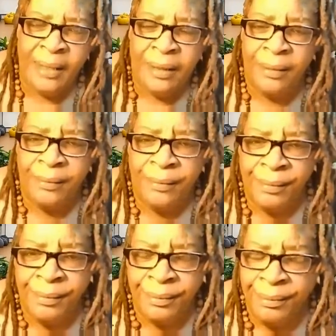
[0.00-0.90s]
And
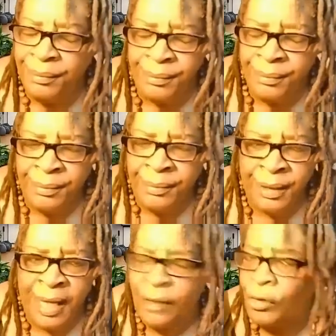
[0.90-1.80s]

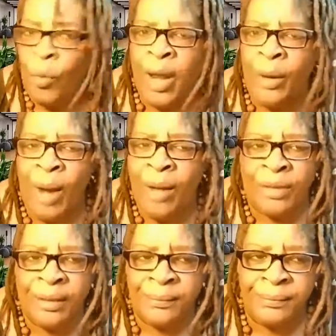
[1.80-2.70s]
there's no way
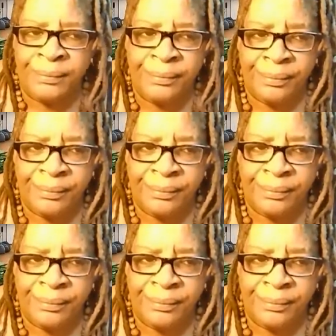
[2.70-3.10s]
around it.